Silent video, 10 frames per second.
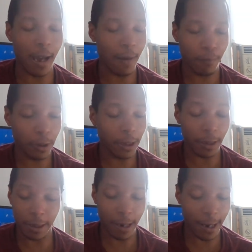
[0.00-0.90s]

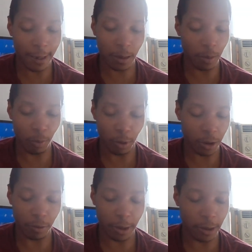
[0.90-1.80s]
There has to be
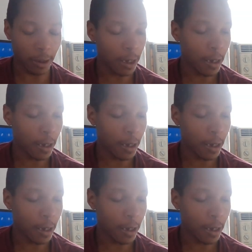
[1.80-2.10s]
more to it.